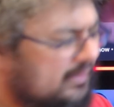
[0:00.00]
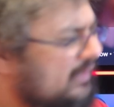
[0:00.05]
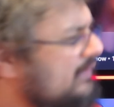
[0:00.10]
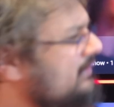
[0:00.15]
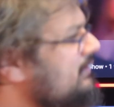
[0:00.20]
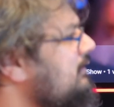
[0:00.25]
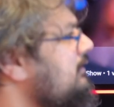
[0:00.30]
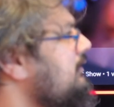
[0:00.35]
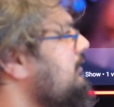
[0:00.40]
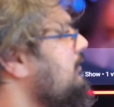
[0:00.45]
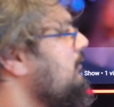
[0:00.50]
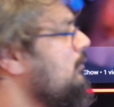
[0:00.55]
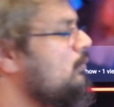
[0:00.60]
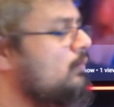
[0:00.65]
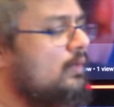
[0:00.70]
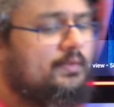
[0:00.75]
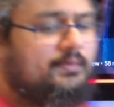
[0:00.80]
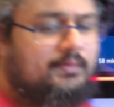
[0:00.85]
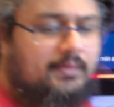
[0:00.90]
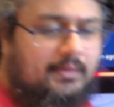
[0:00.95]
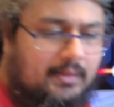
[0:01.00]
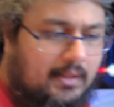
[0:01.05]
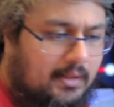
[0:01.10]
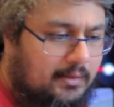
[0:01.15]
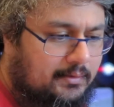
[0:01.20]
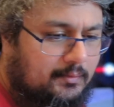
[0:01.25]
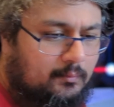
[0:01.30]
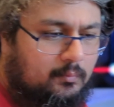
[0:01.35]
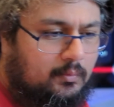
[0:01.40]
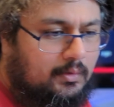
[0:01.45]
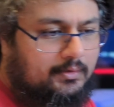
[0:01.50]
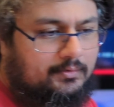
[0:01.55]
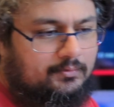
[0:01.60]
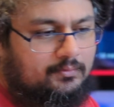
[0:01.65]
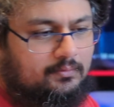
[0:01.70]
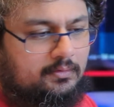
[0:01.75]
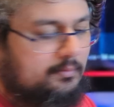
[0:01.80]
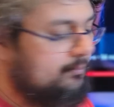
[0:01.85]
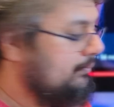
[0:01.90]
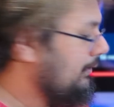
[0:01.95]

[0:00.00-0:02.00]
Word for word: and you know, one thing I did want to talk